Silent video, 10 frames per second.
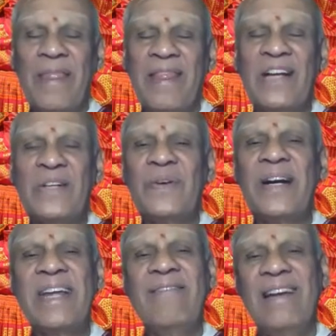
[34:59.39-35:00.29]
That's
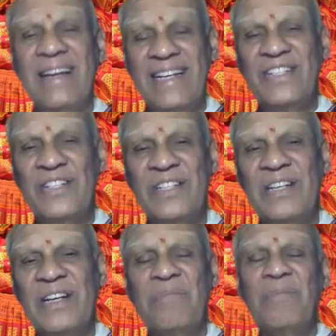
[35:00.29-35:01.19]
what he will teach.
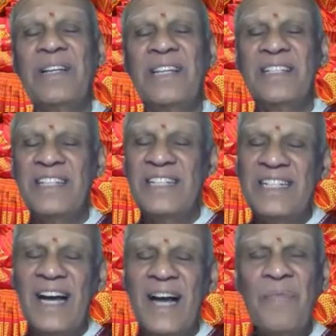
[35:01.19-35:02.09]
But the
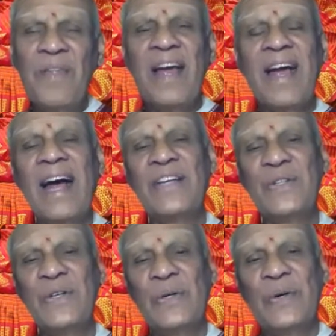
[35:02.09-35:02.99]
Shishya has
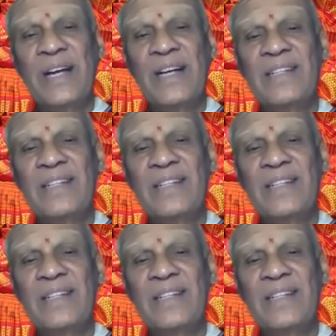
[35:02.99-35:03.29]
to do it.